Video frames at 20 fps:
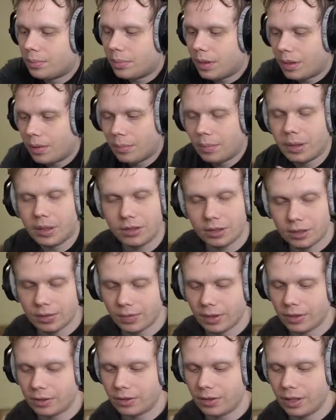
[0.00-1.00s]
a bunch
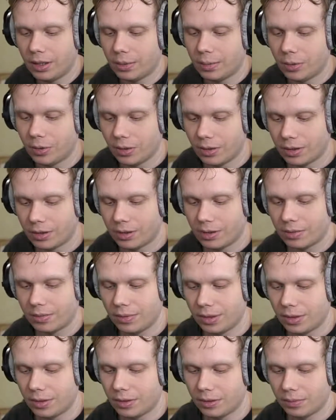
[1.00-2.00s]
of other keyboards,
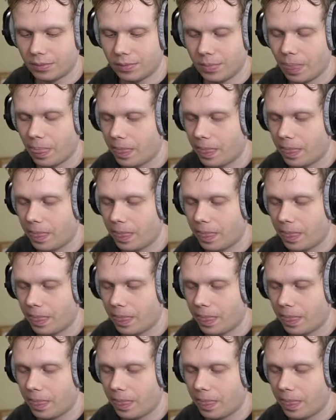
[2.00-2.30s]
you know?